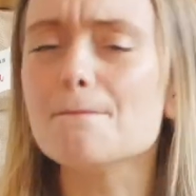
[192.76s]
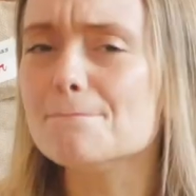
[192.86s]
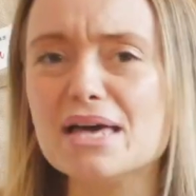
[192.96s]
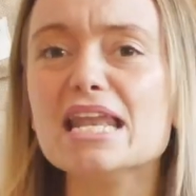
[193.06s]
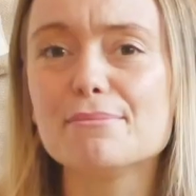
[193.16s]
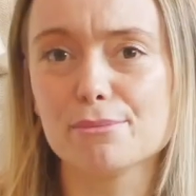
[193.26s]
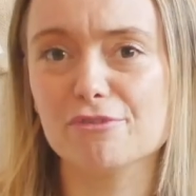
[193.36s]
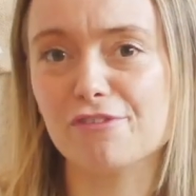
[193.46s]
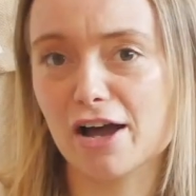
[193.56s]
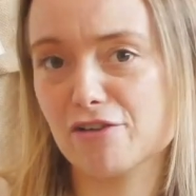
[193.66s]
a minimum
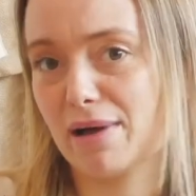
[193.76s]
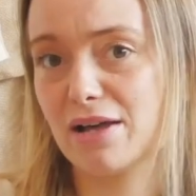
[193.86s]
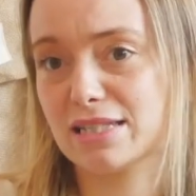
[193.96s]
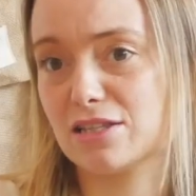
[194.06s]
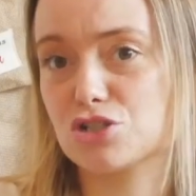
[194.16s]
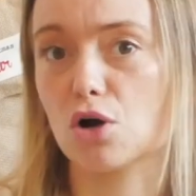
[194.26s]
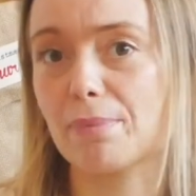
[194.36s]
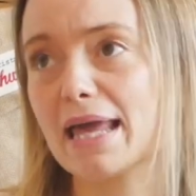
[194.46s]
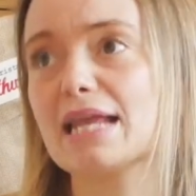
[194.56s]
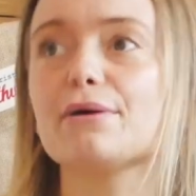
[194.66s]
of £5 in the
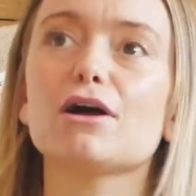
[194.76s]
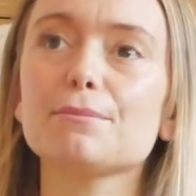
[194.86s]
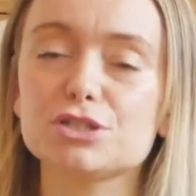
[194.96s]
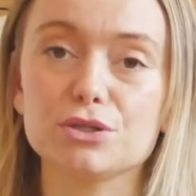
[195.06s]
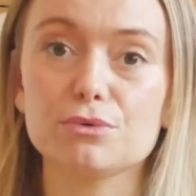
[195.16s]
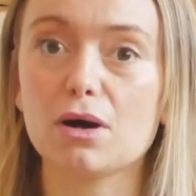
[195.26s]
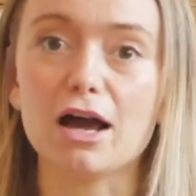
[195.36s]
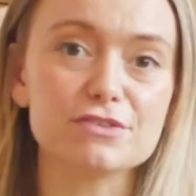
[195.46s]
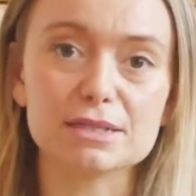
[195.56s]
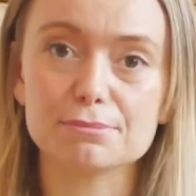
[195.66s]
shop, anywhere up to,
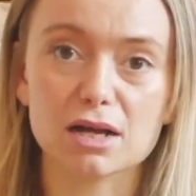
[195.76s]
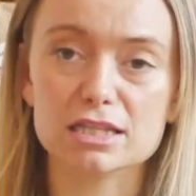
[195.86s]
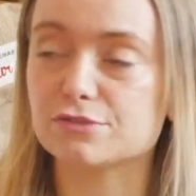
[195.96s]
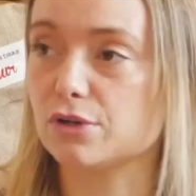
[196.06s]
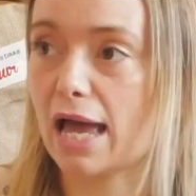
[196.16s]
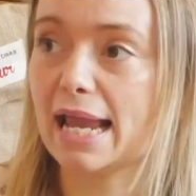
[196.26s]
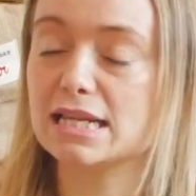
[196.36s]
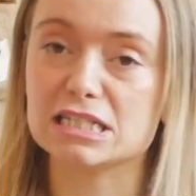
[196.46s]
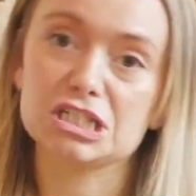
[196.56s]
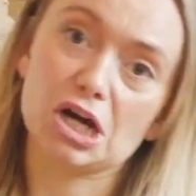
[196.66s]
I've seen plants for
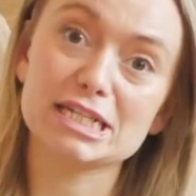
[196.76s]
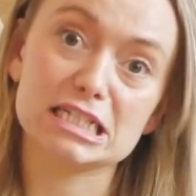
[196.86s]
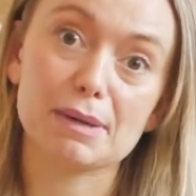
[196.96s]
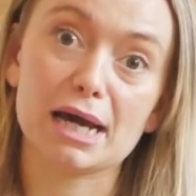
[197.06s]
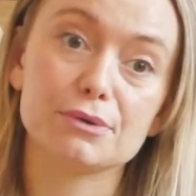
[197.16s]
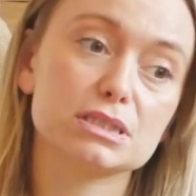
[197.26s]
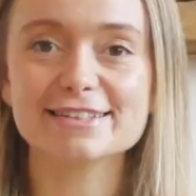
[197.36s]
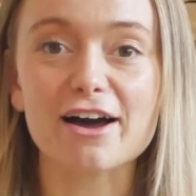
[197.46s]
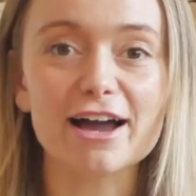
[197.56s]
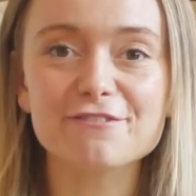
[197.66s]
£80,
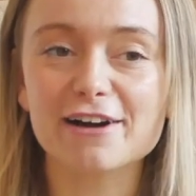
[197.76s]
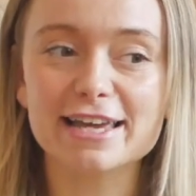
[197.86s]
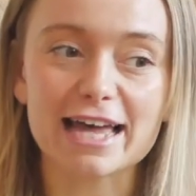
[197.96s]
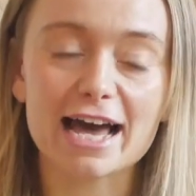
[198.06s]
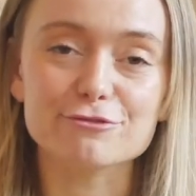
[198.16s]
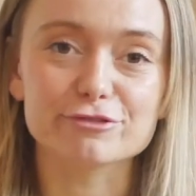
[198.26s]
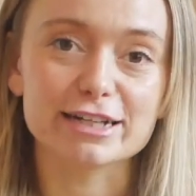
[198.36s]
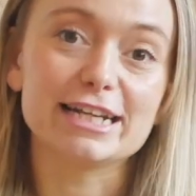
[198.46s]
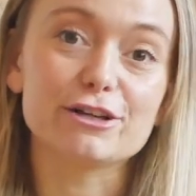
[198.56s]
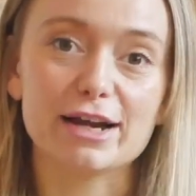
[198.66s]
£90. I find that a
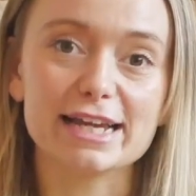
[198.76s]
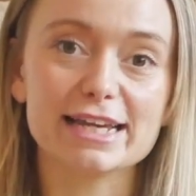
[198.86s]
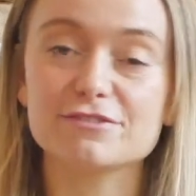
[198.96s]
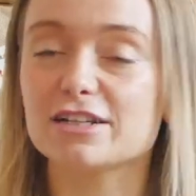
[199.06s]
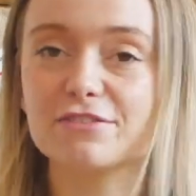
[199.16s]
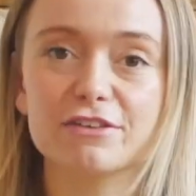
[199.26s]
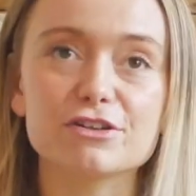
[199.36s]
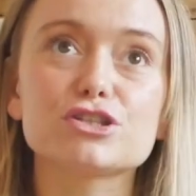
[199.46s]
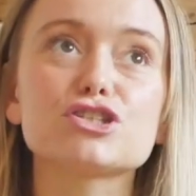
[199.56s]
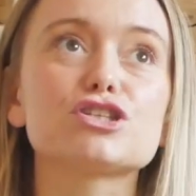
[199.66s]
really great gift, and I've
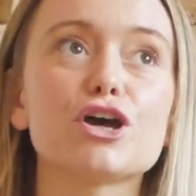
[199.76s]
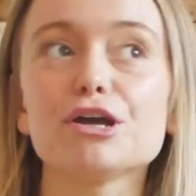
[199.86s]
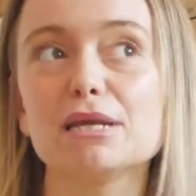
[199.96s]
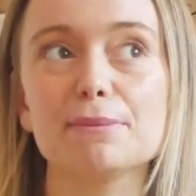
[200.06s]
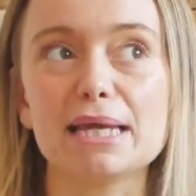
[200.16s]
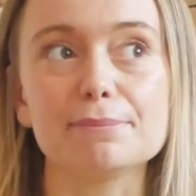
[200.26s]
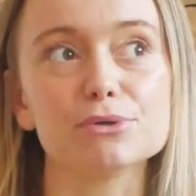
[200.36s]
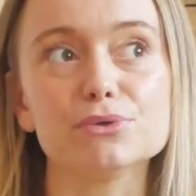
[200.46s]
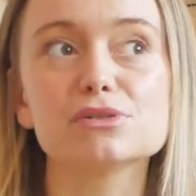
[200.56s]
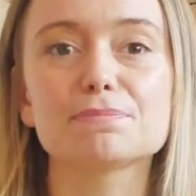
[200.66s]
given so many
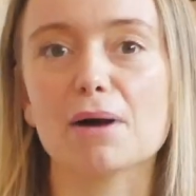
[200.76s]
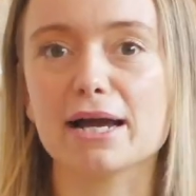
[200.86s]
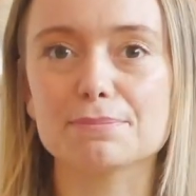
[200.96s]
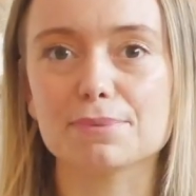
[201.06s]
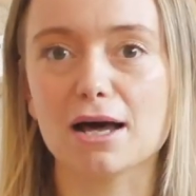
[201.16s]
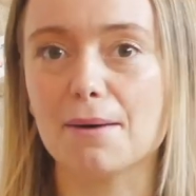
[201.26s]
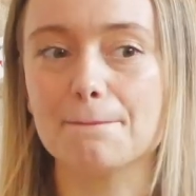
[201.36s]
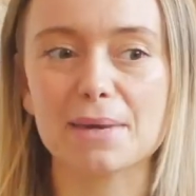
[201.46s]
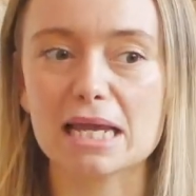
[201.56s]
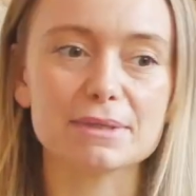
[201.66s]
people spider
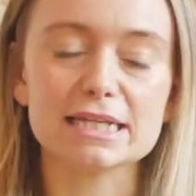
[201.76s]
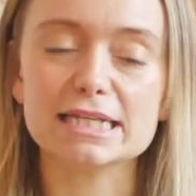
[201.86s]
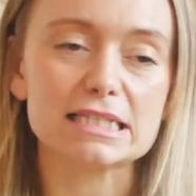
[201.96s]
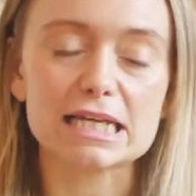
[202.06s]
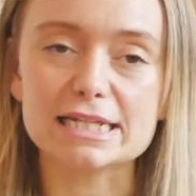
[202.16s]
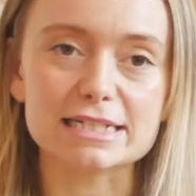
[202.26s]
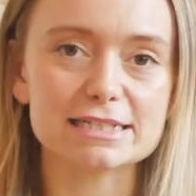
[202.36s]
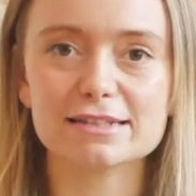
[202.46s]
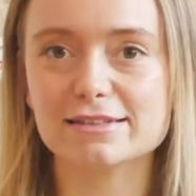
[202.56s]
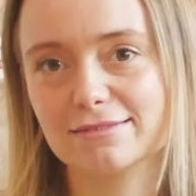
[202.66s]
plant babies and
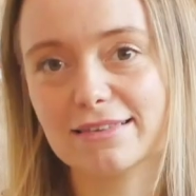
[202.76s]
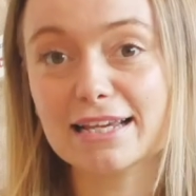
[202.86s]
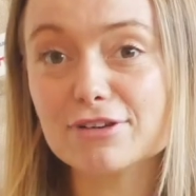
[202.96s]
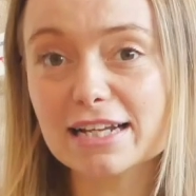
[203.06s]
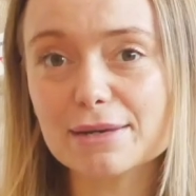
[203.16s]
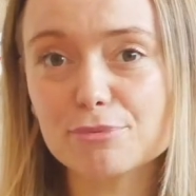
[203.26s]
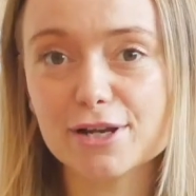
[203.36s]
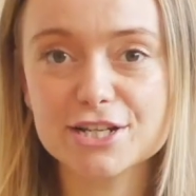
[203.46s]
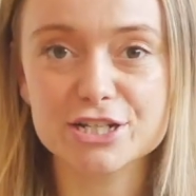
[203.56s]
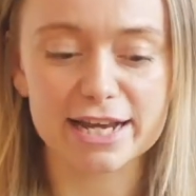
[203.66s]
they really
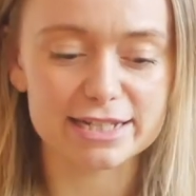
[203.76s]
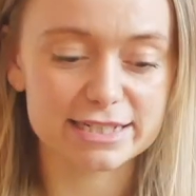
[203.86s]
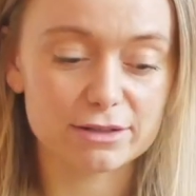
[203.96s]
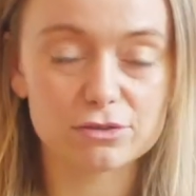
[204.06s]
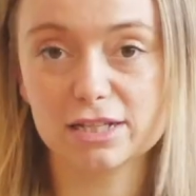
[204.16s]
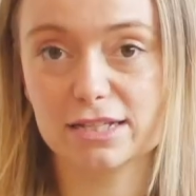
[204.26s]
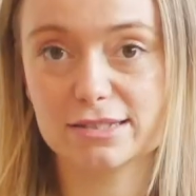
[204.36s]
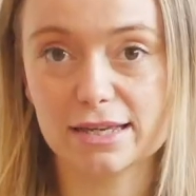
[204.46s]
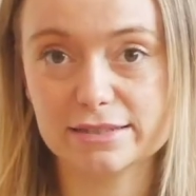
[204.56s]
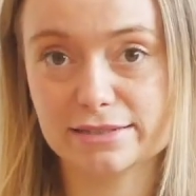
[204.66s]
appreciate it, or at
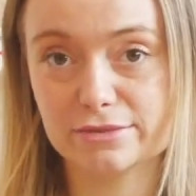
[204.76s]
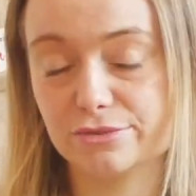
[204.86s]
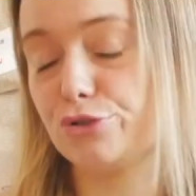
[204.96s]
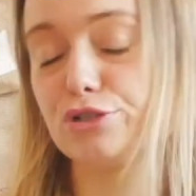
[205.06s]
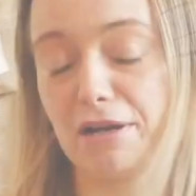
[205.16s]
least they do to